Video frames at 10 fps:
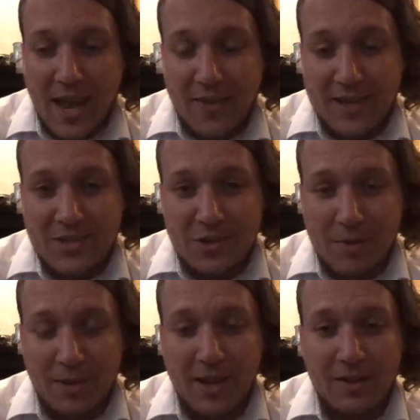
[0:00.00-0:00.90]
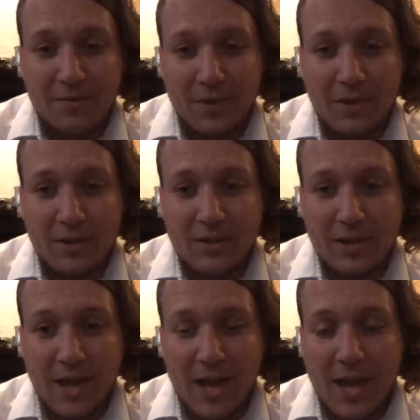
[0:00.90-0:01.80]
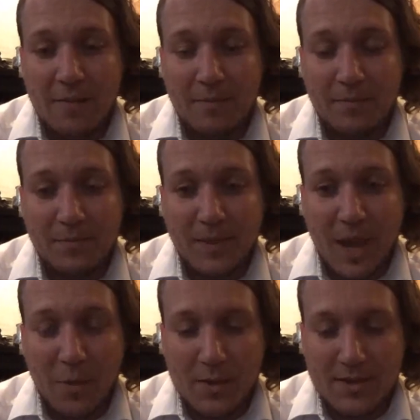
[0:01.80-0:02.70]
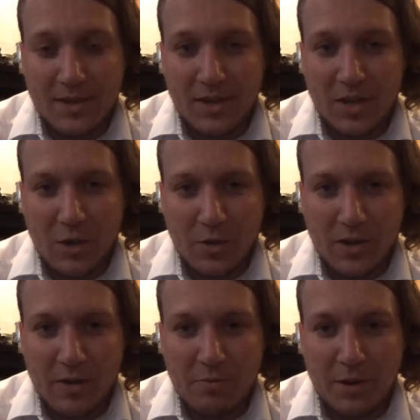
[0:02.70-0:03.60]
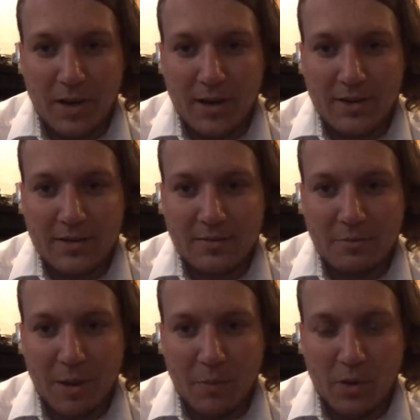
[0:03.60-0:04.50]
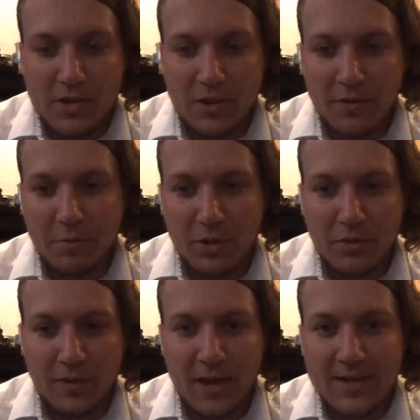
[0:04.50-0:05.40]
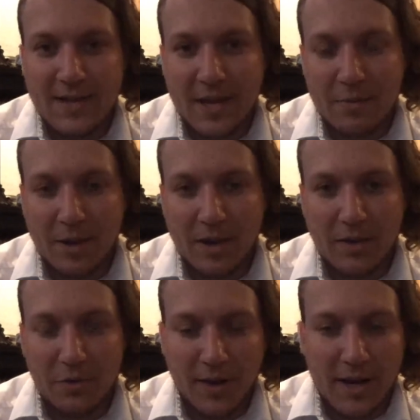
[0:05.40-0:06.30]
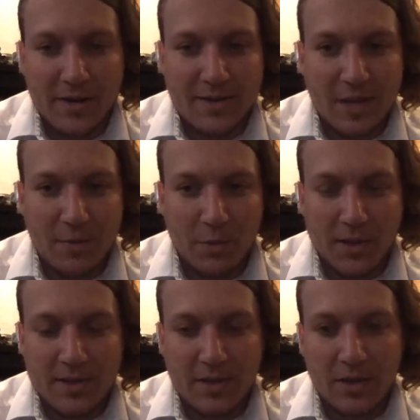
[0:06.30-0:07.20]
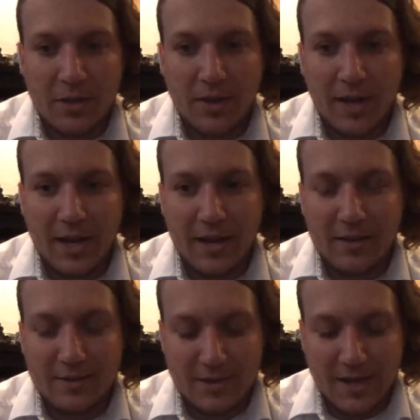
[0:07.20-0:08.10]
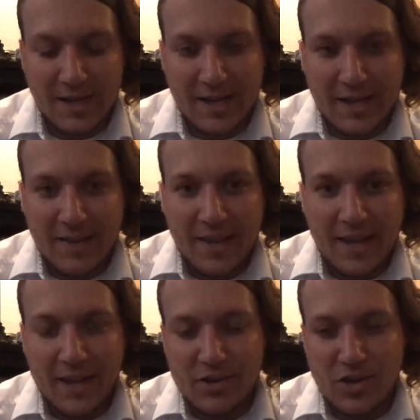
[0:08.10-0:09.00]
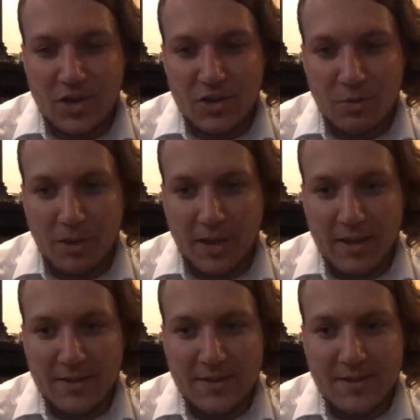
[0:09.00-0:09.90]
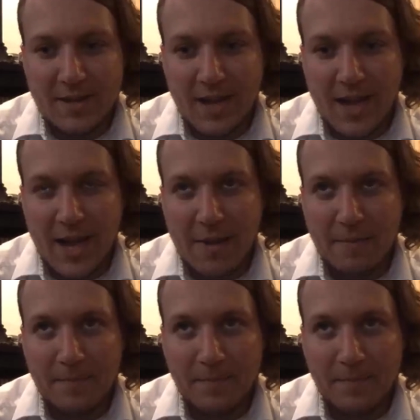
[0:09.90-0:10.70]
and that's Tropicana Field. I wasn't going to go there, but my boy Trevor Plouffe got signed by the Rays a couple weeks ago, and that kind of changed the plans. I